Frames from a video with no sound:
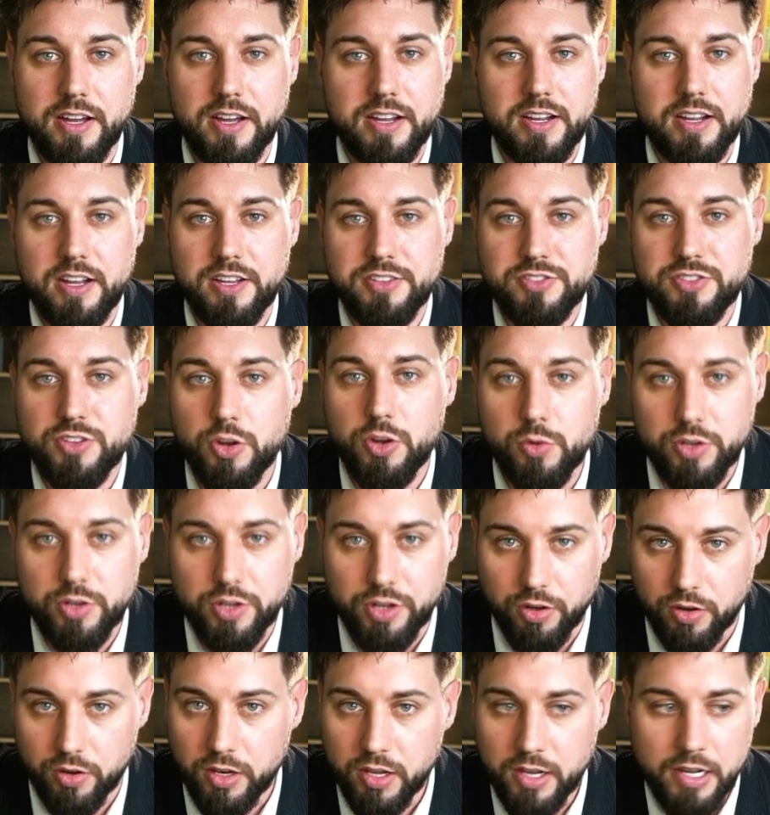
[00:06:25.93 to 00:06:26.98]

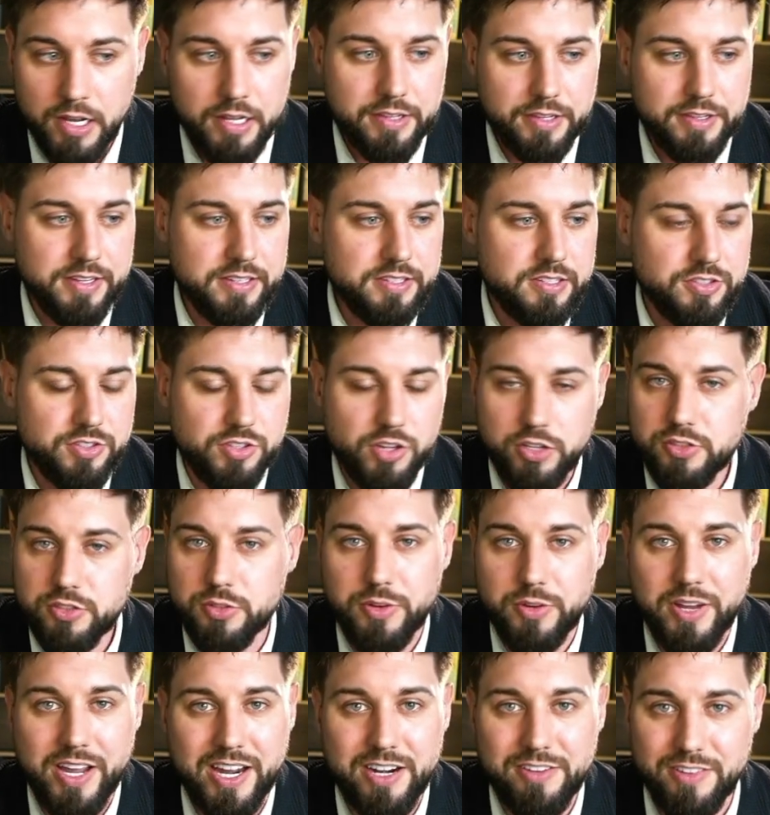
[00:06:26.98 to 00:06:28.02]
custodial. This is not
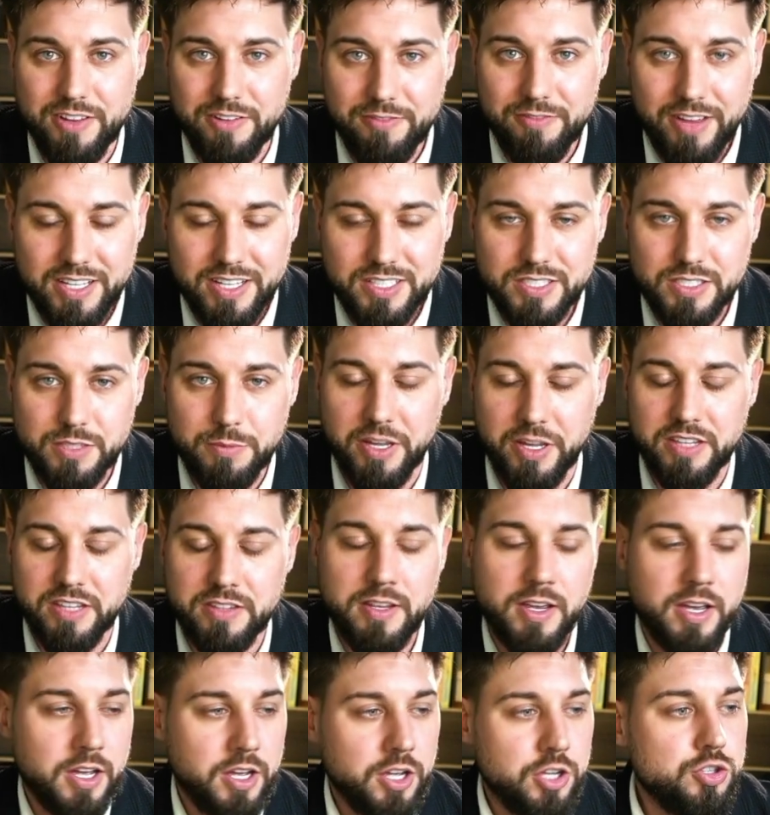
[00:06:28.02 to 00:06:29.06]
some kind of investment.
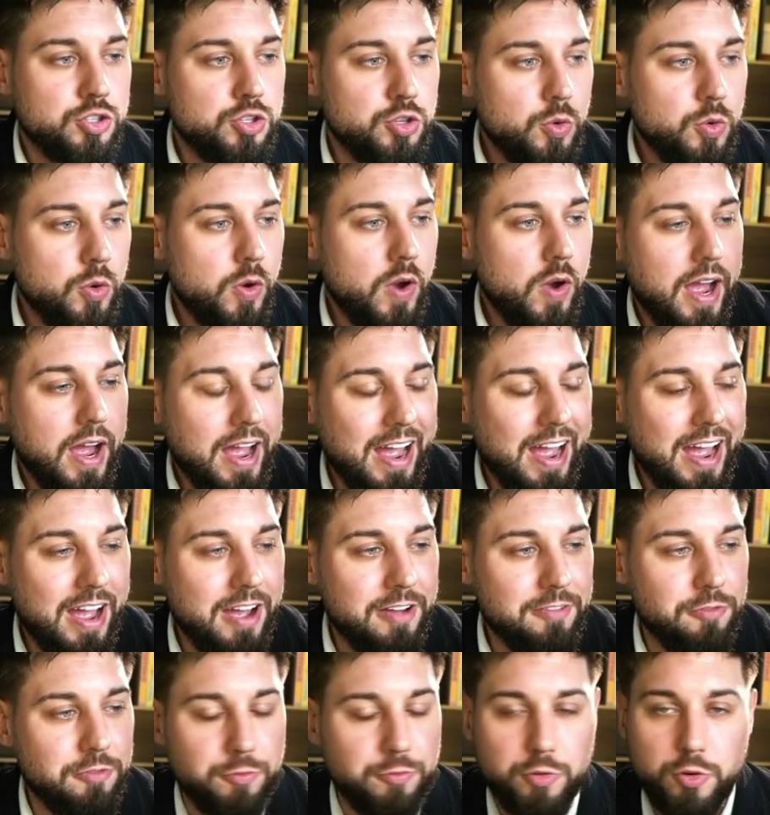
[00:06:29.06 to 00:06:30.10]
You
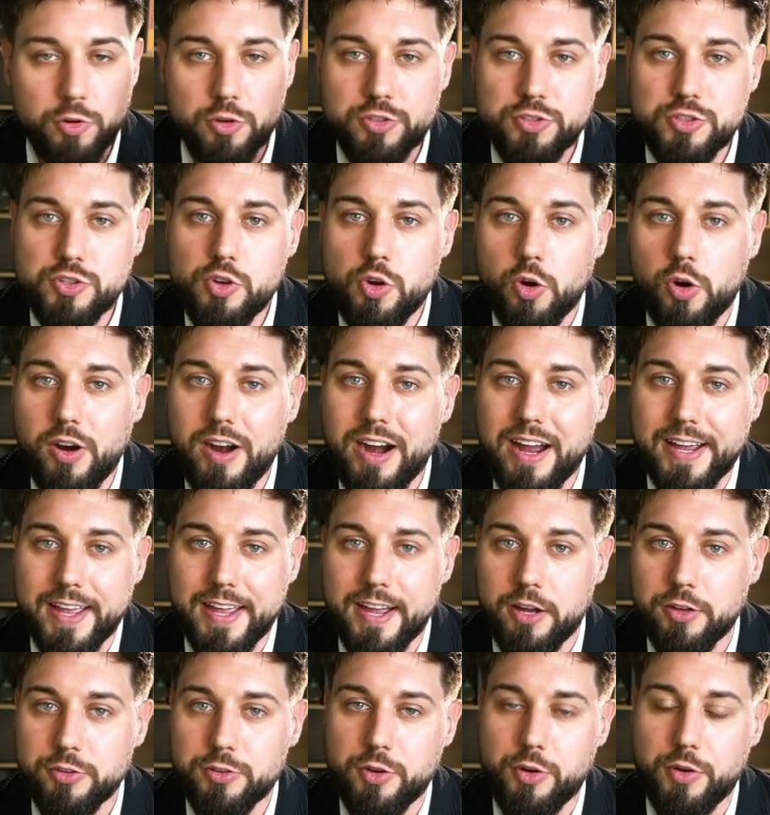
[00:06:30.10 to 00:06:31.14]
have, of course, your
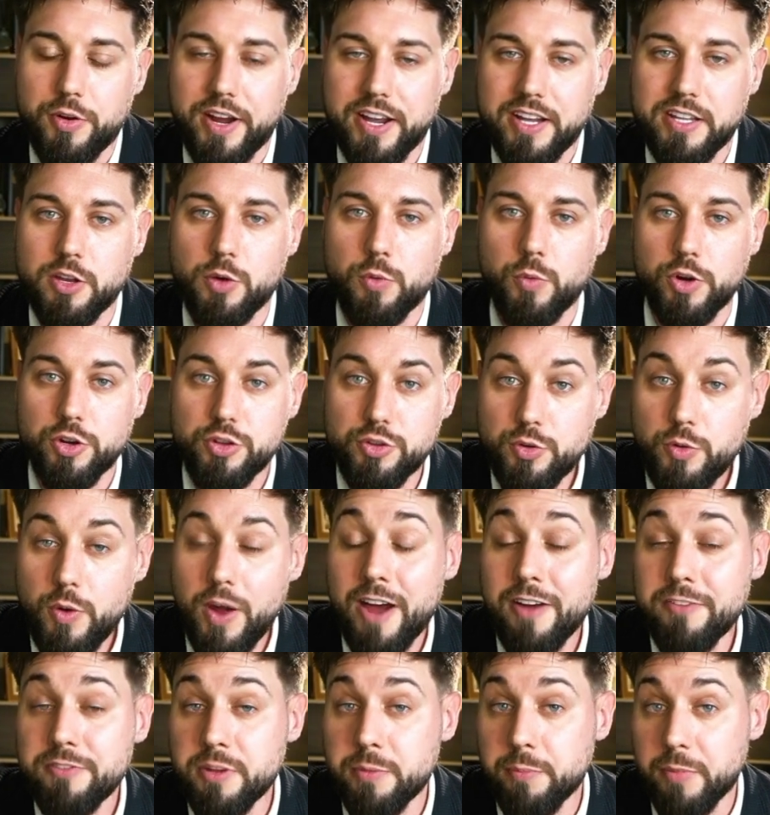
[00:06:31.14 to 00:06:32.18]
account connected where you
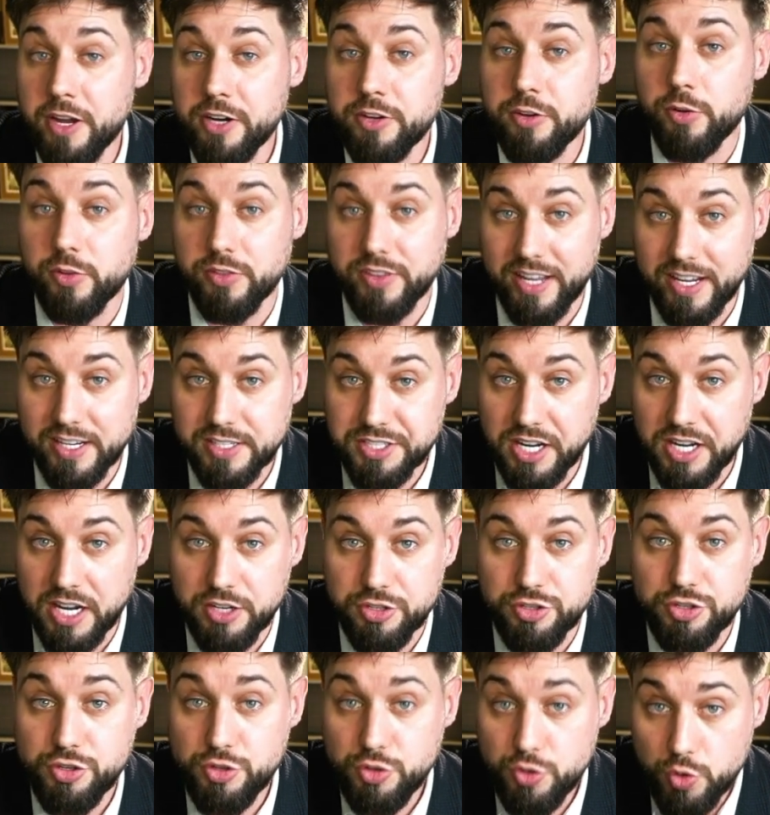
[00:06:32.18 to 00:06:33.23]
have the money on the
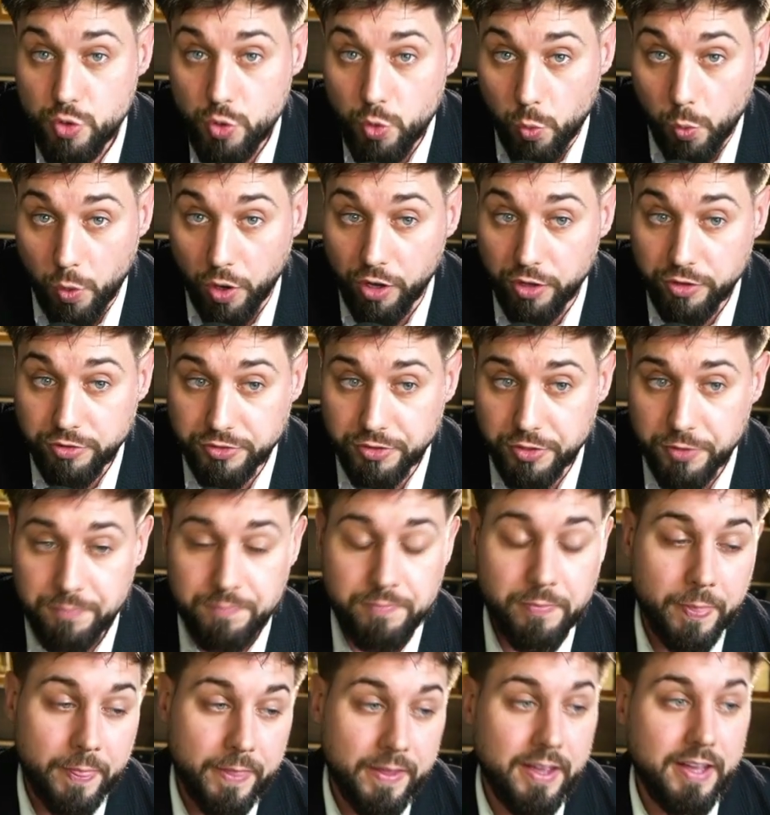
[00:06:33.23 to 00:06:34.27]
exchange you want,
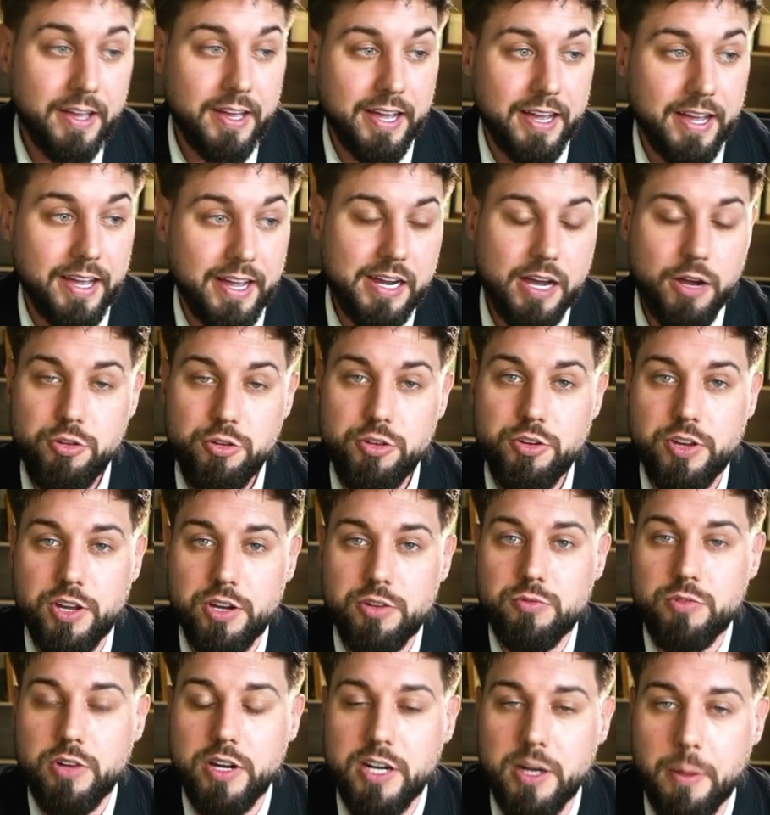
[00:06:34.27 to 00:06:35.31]
and now you
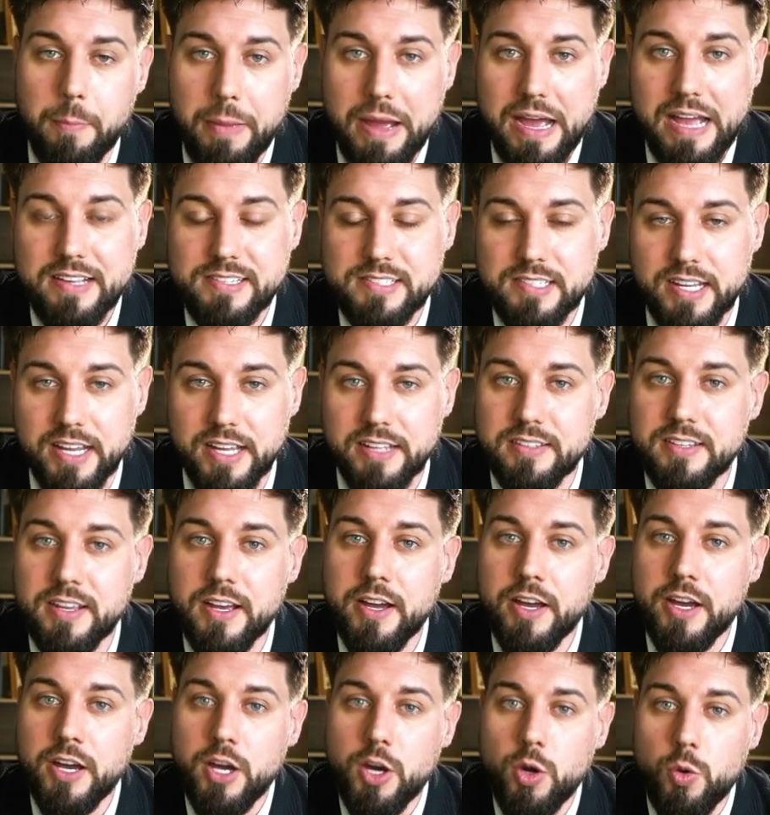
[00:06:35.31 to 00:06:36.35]
can run a basket
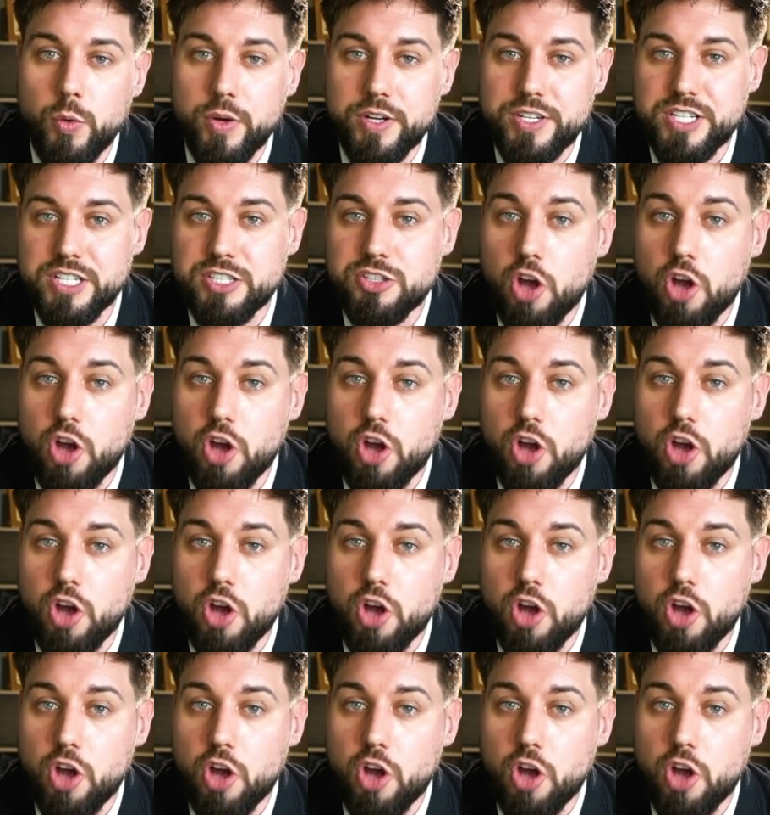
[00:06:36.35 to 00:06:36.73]
which is